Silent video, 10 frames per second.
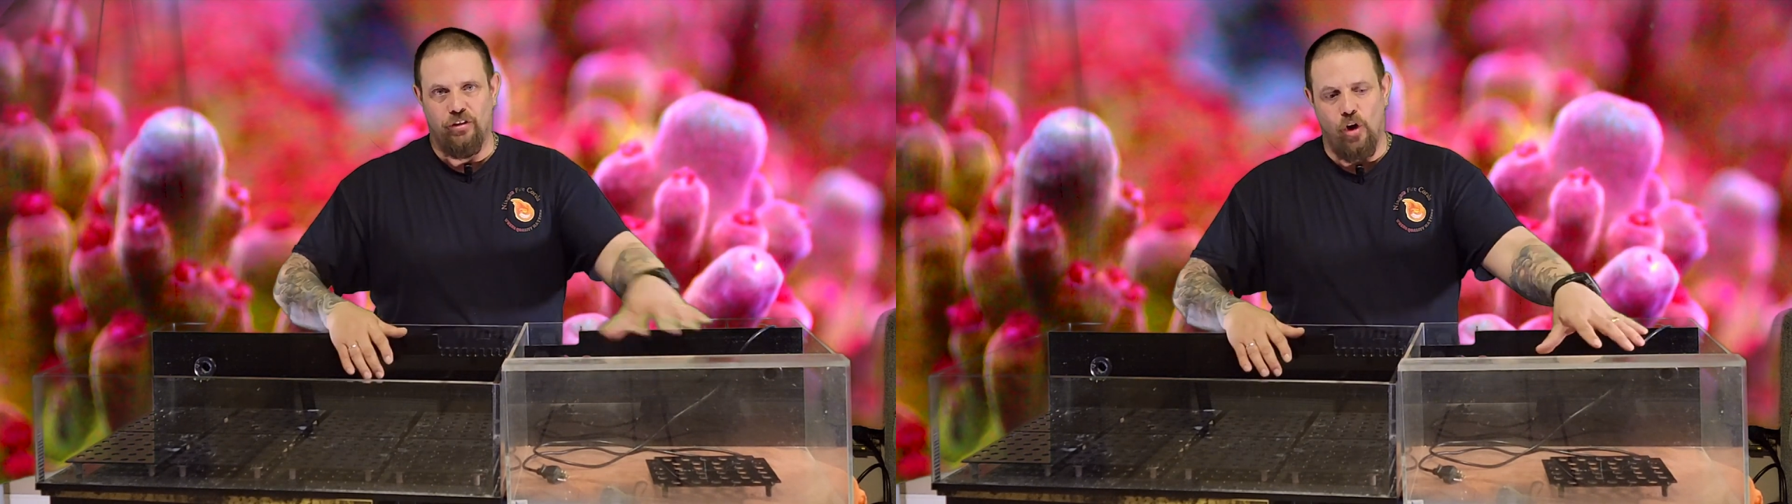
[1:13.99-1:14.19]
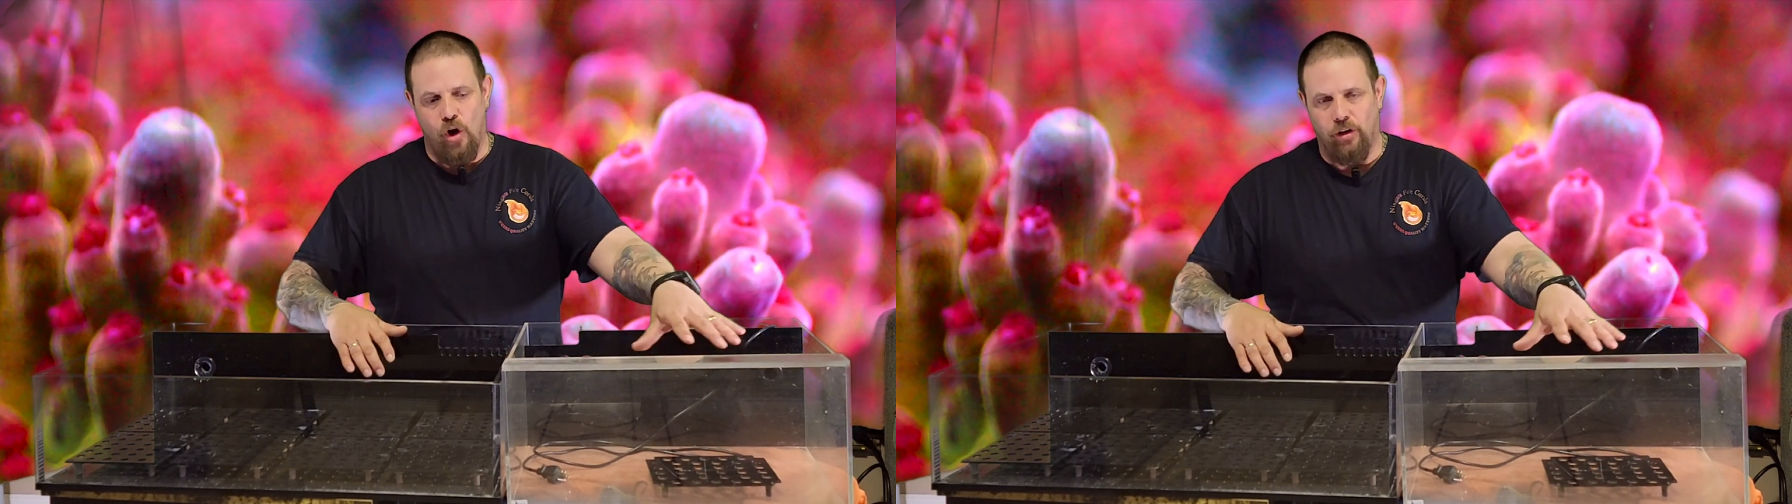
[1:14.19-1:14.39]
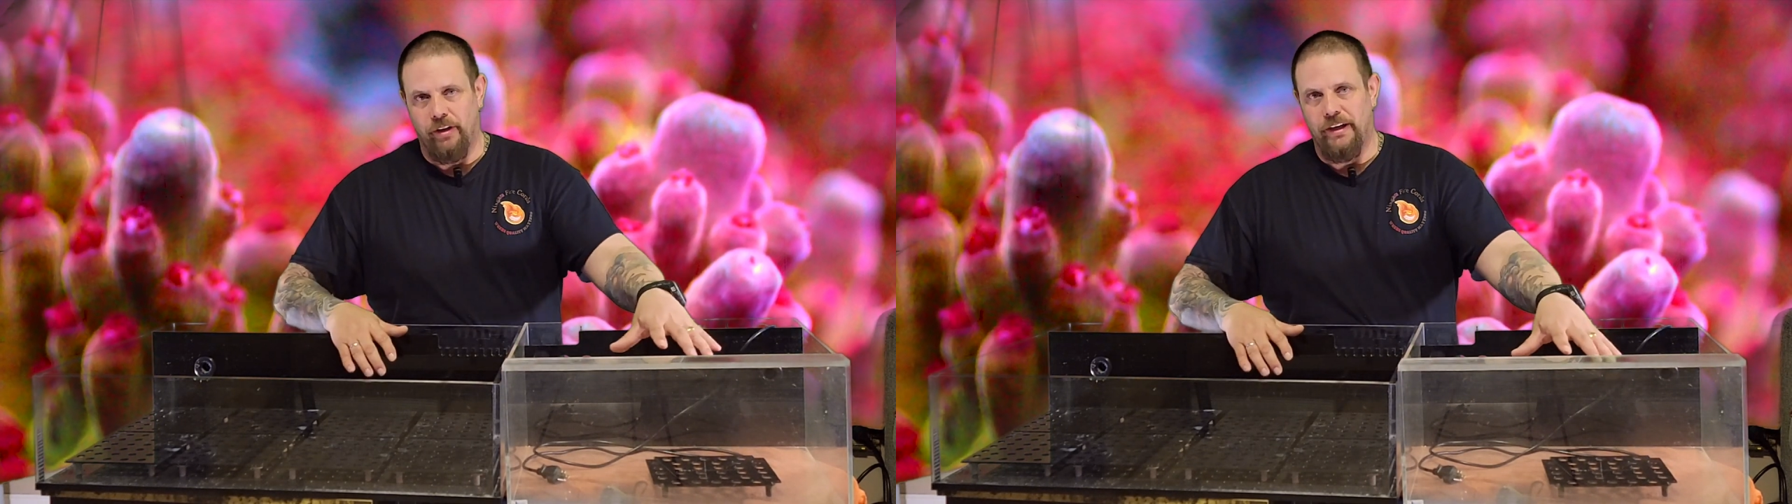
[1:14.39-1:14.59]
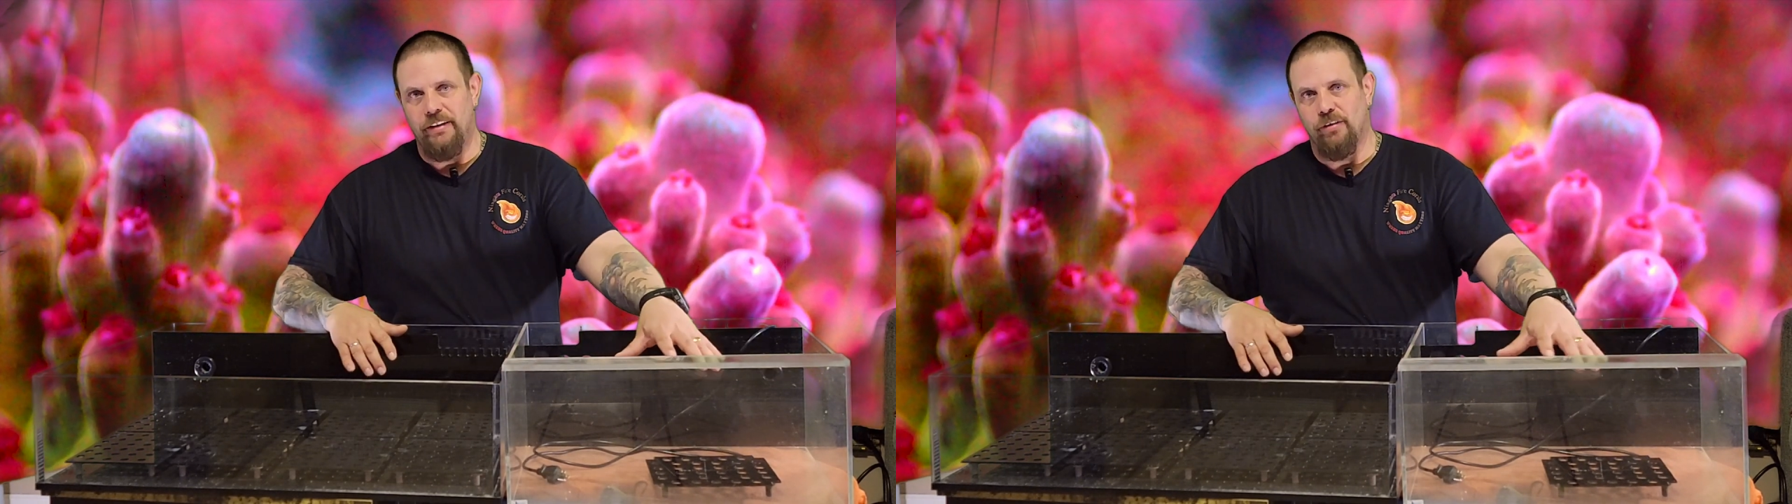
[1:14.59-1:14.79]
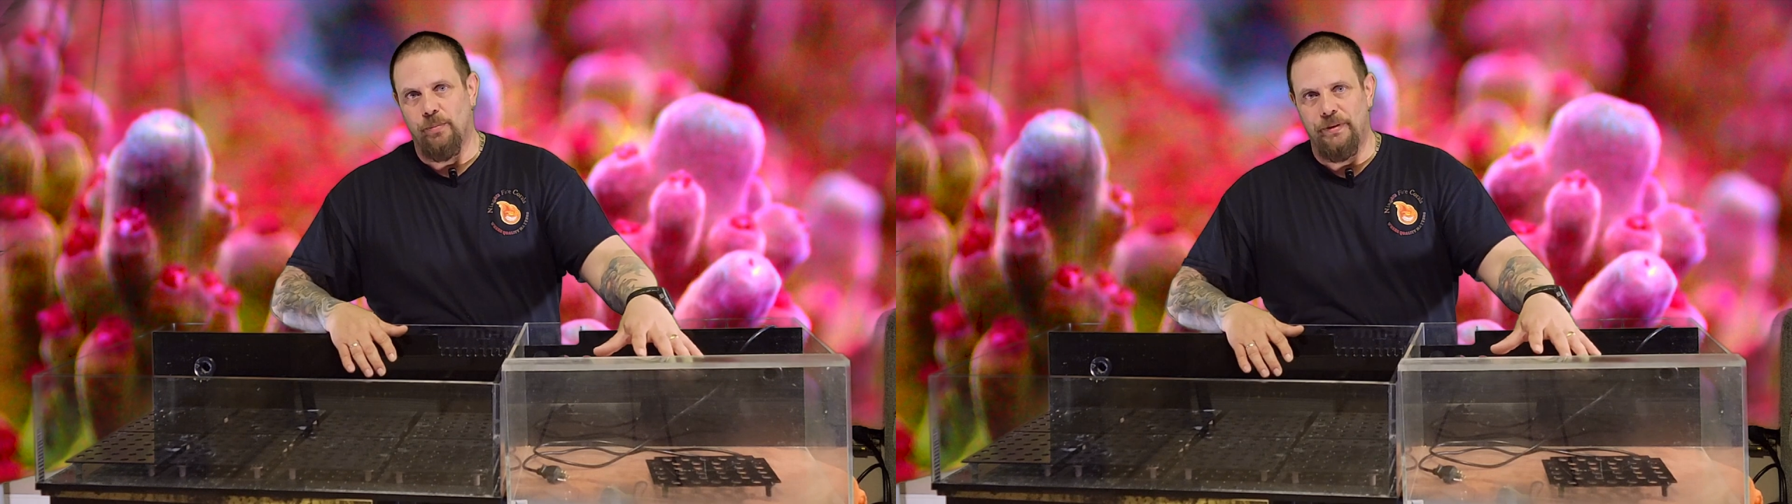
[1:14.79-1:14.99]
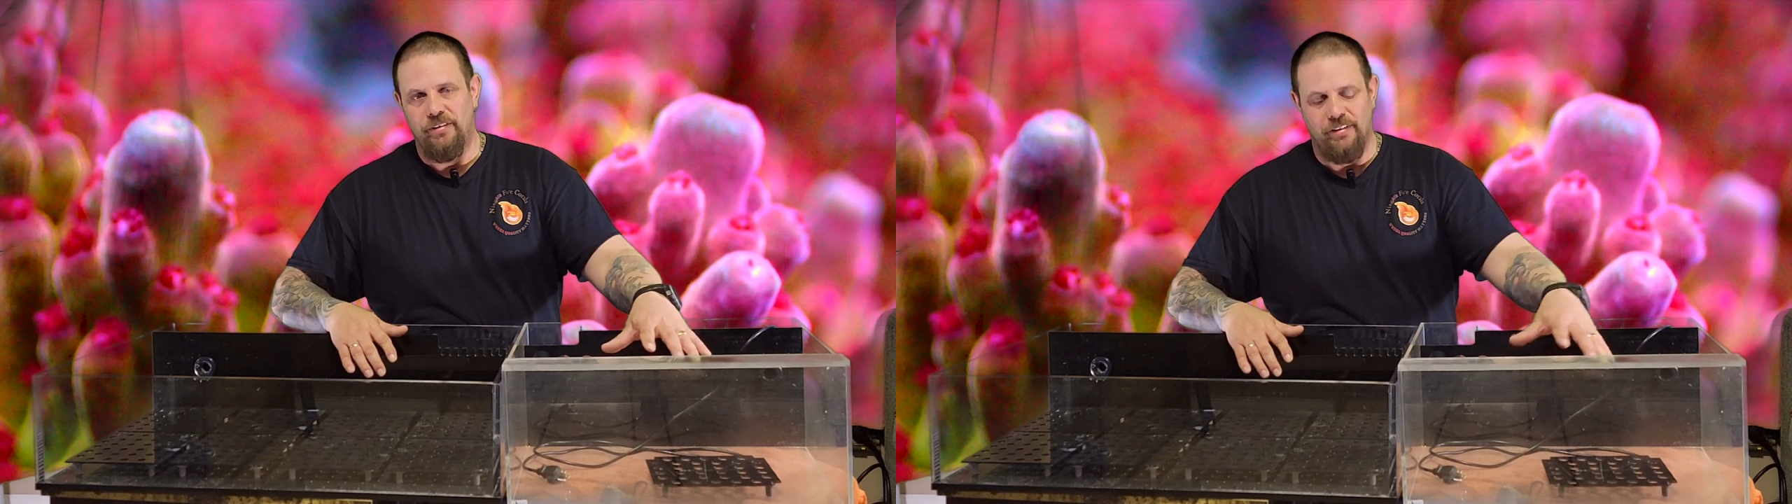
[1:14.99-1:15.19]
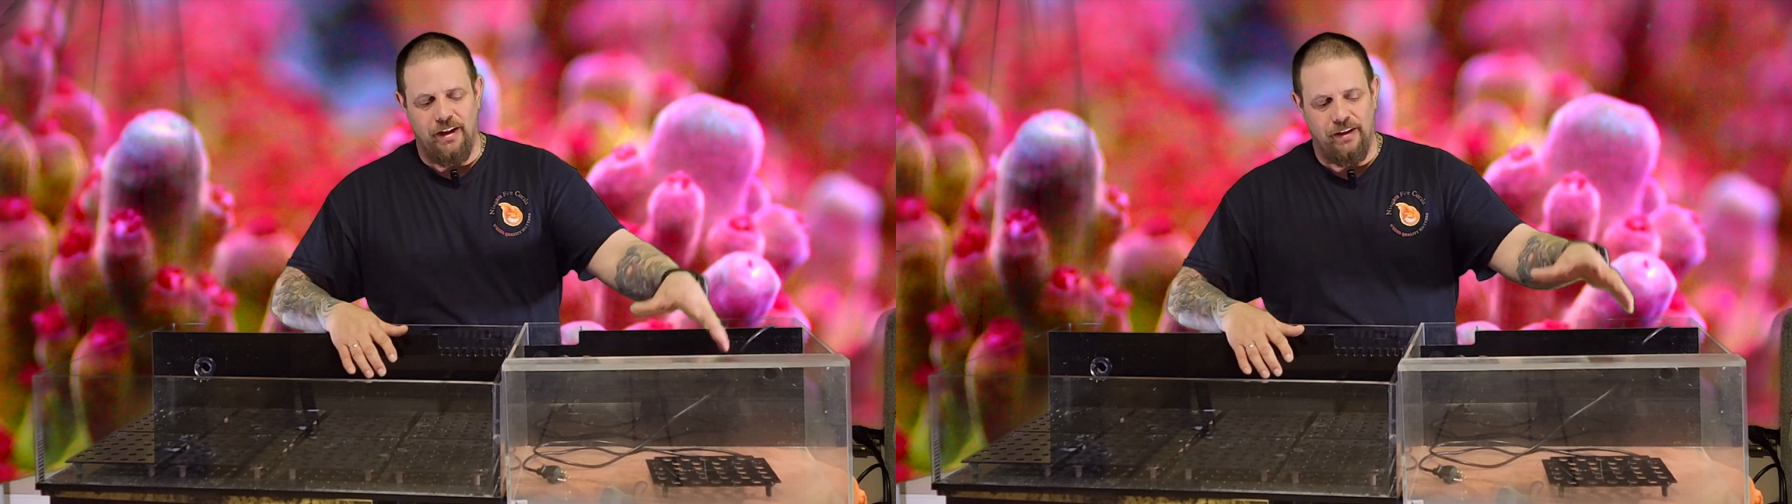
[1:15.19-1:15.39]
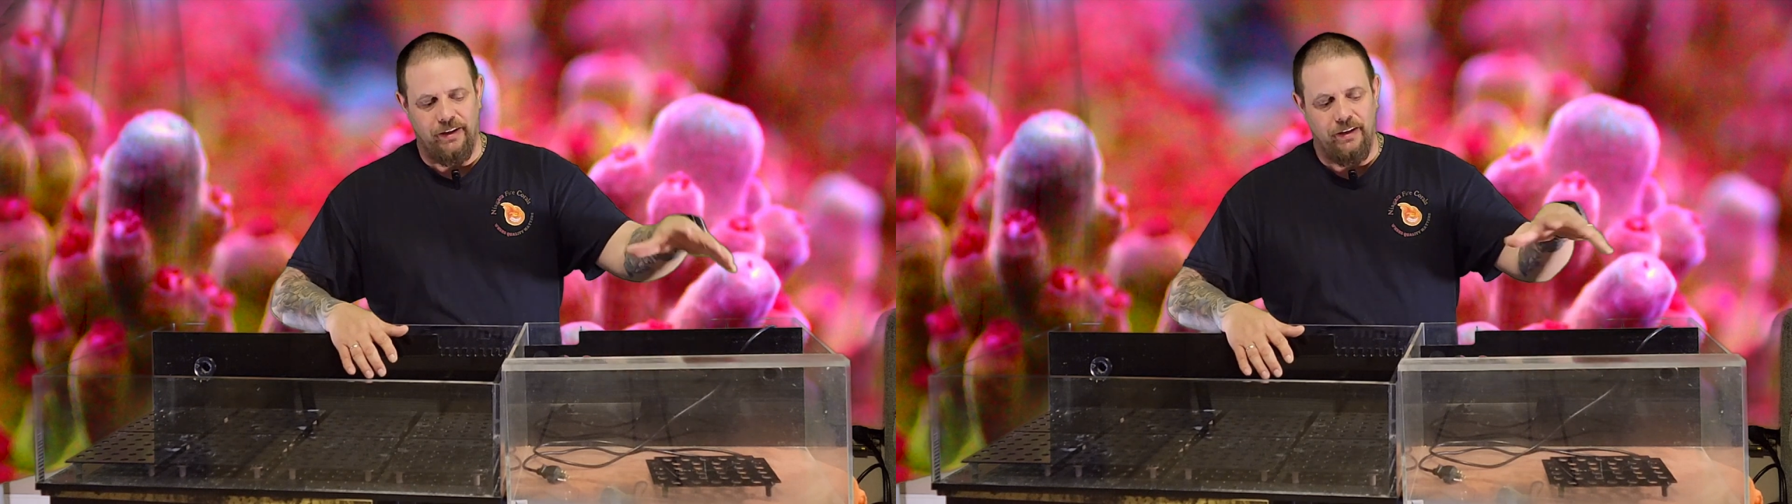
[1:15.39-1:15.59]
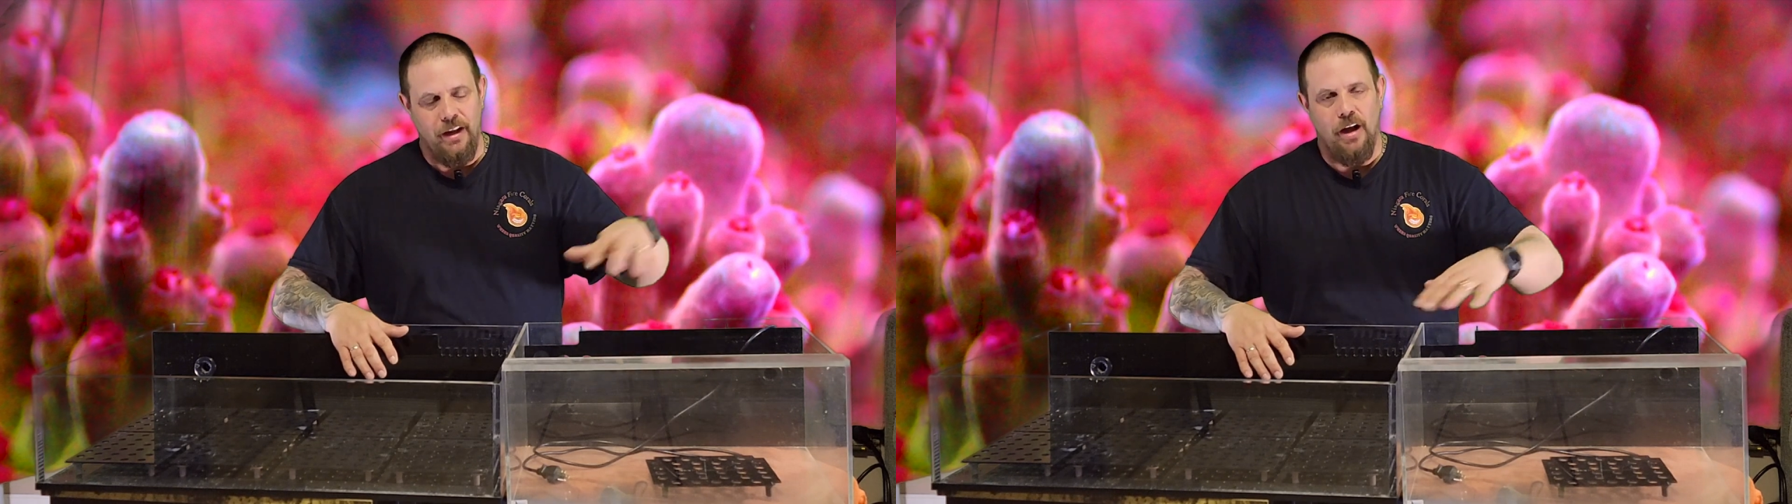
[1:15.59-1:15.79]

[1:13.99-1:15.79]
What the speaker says: colonies I'll be selling.